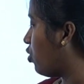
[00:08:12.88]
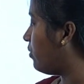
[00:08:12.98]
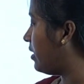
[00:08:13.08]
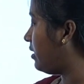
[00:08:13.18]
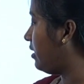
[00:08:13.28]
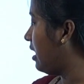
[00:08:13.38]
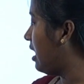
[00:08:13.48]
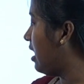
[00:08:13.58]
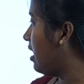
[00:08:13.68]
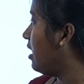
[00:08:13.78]
over
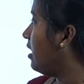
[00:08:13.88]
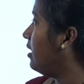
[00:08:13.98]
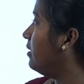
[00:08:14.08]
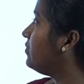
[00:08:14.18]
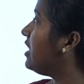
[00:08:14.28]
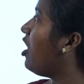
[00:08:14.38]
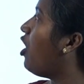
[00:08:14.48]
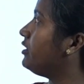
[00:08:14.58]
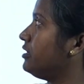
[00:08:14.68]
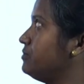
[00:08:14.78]
the
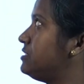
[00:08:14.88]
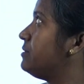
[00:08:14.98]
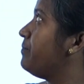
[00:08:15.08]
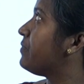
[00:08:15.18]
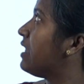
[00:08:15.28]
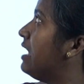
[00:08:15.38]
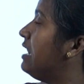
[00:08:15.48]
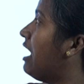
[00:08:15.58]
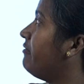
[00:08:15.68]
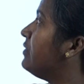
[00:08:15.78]
atoms.
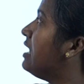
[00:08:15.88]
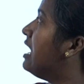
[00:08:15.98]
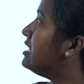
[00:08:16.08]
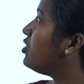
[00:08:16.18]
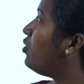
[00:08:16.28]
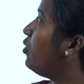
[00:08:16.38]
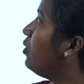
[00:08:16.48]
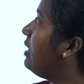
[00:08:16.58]
Now, so